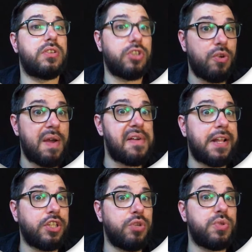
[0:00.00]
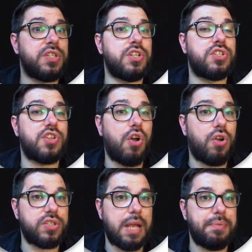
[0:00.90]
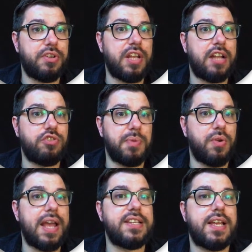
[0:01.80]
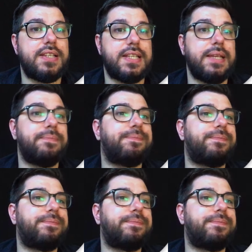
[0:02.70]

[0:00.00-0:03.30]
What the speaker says: using the source attribute src.